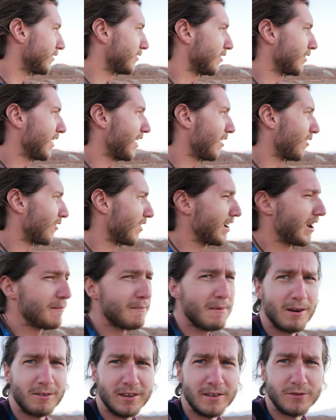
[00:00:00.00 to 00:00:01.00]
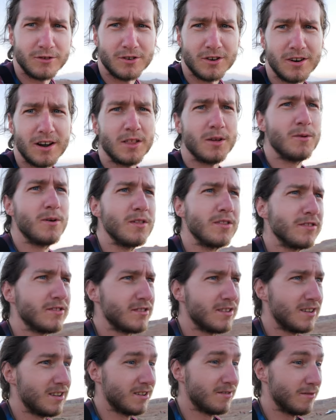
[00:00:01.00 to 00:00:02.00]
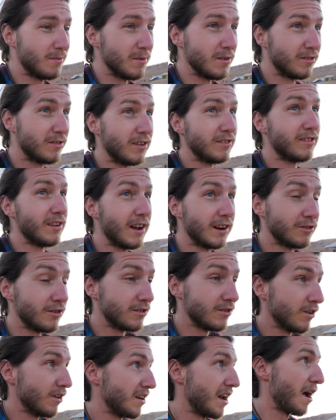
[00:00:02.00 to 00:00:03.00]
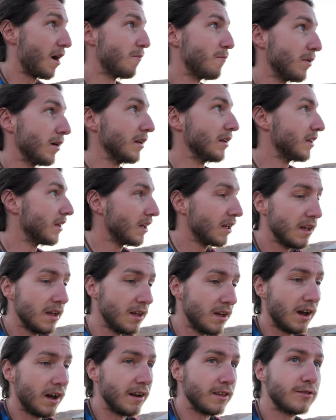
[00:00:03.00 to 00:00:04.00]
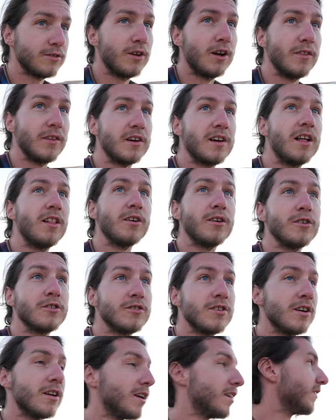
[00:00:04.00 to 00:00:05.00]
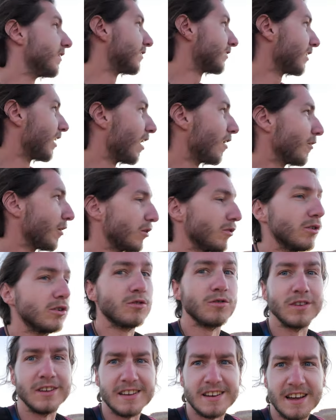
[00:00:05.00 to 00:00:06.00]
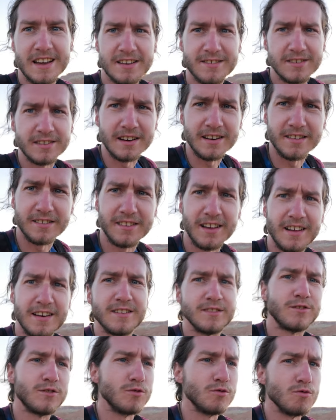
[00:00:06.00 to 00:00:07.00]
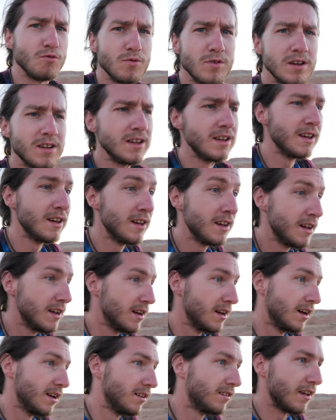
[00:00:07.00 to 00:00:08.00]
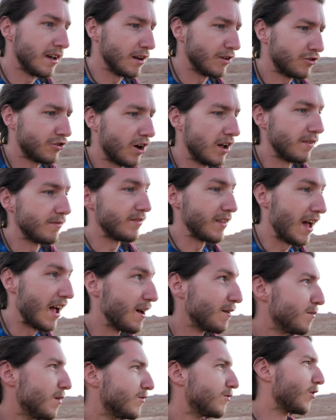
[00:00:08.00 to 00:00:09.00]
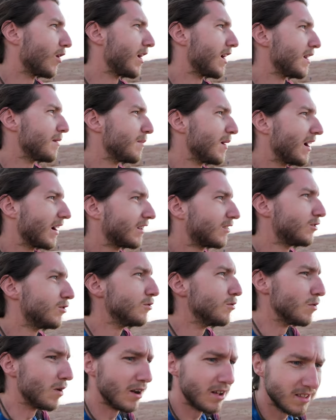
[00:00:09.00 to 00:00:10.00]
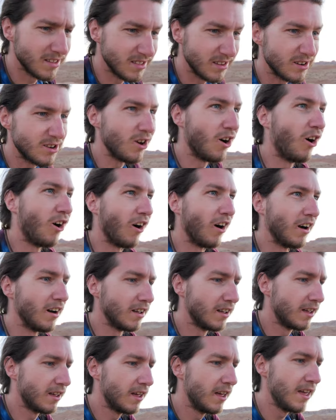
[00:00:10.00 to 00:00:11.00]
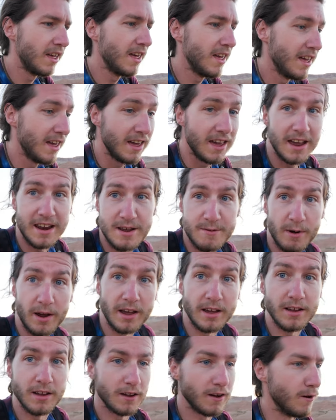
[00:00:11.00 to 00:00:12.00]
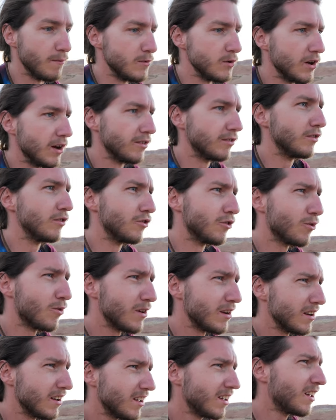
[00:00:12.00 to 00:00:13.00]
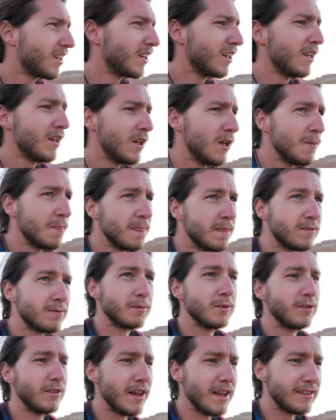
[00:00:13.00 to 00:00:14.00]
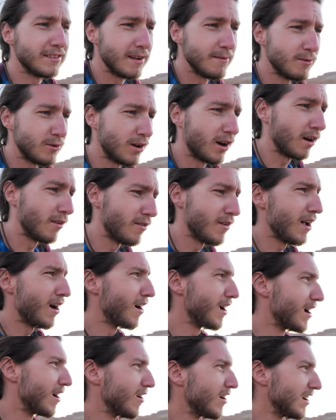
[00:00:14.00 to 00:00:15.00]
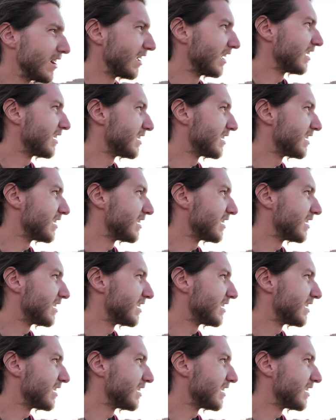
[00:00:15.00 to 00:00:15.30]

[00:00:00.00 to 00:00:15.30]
they turned out all right. I'm not really sure how the ones from the sunset actually turned out, but I just thought the colors in the sky over there looked really nice. I decided to take a shot of that before I head back to the car. Anyway, I hope you guys enjoyed some of the landscape photography out here in